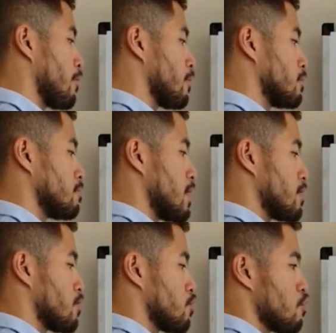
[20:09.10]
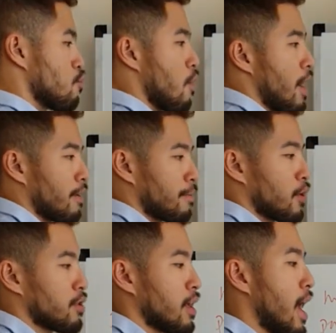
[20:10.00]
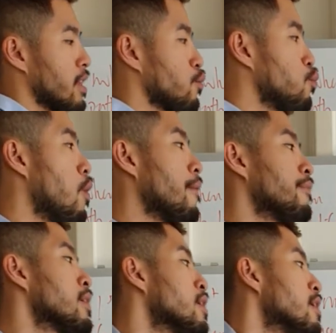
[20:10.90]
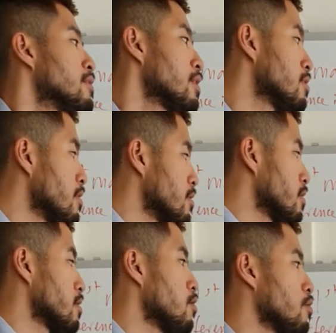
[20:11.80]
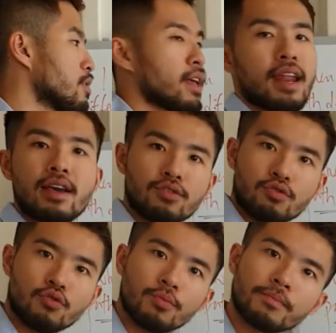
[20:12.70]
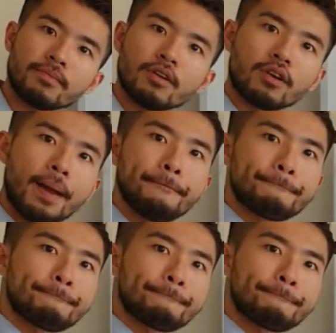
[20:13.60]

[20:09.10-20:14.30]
minus 2y, because S1 distance is longer than S2. Okay?